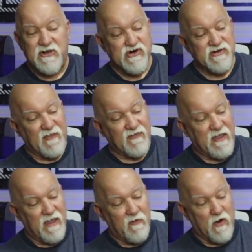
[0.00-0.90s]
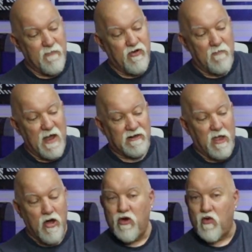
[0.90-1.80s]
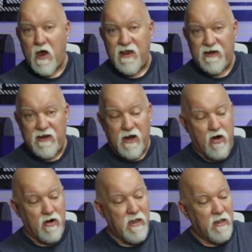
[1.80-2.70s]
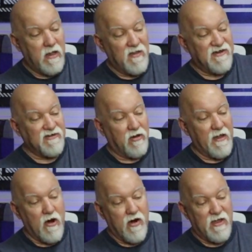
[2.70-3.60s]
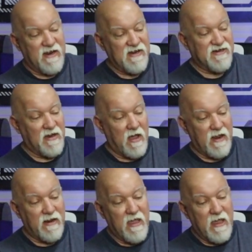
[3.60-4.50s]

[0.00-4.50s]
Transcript: pictures at the end where he put my logo right in here in this little area on each side.